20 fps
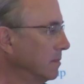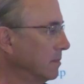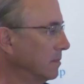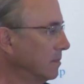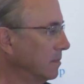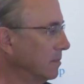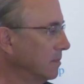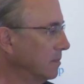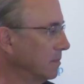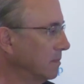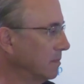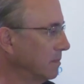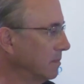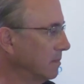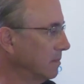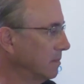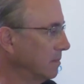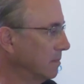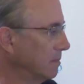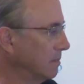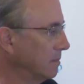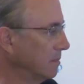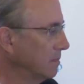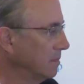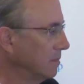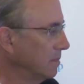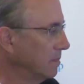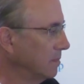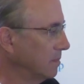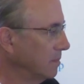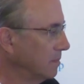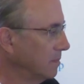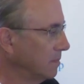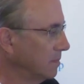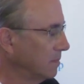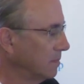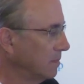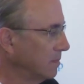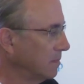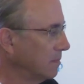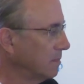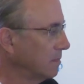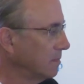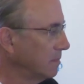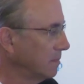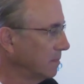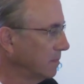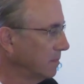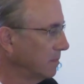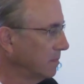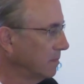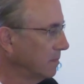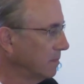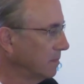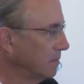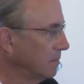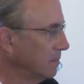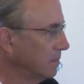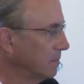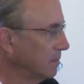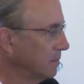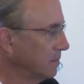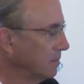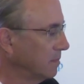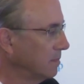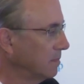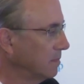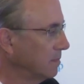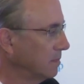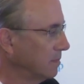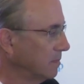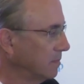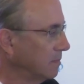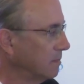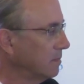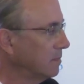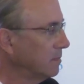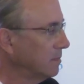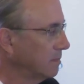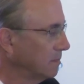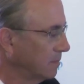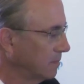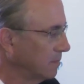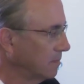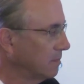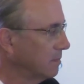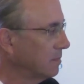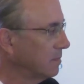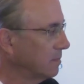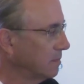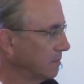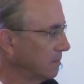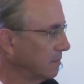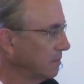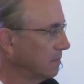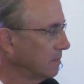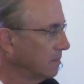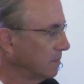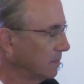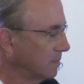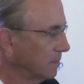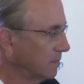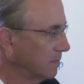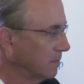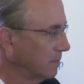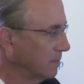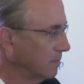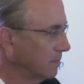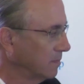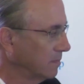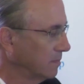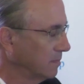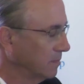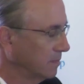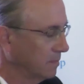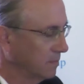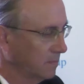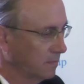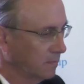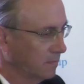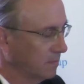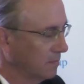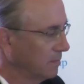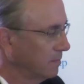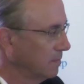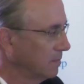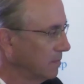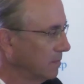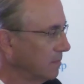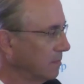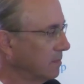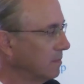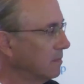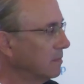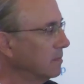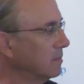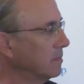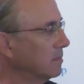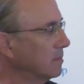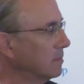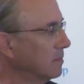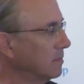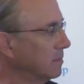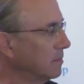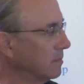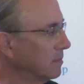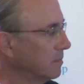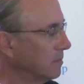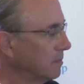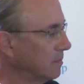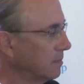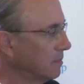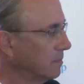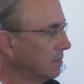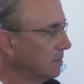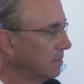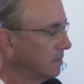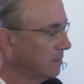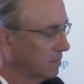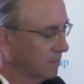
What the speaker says: The person shown says nothing.